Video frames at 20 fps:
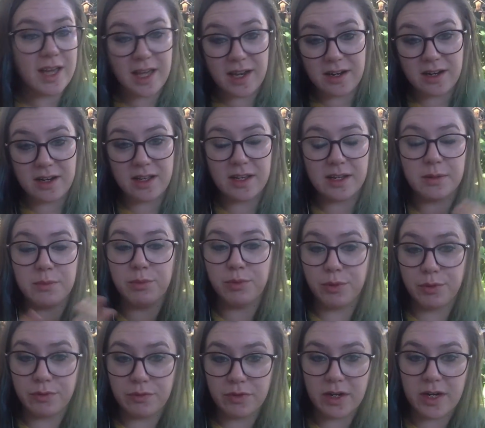editing, and
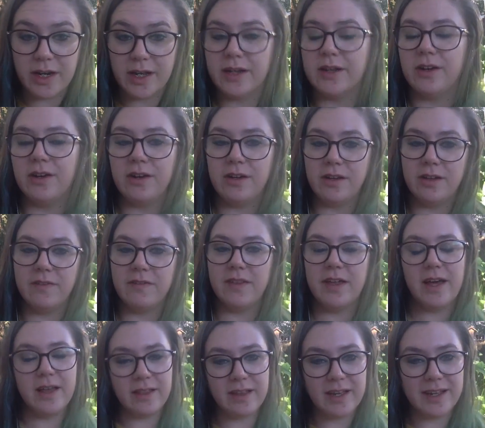proofreading, all of
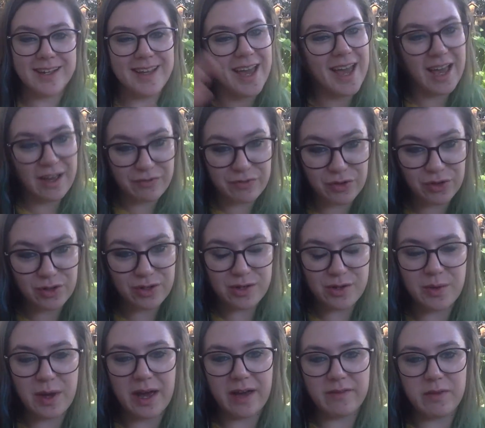that, like after you
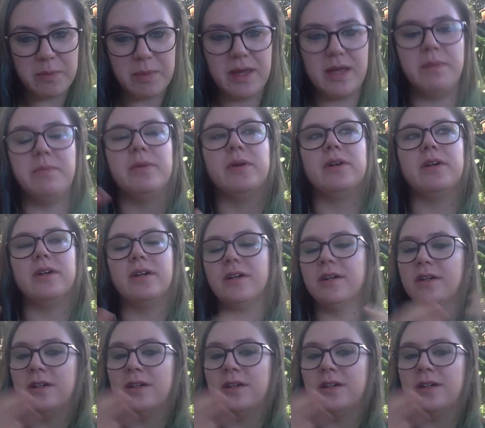have a paper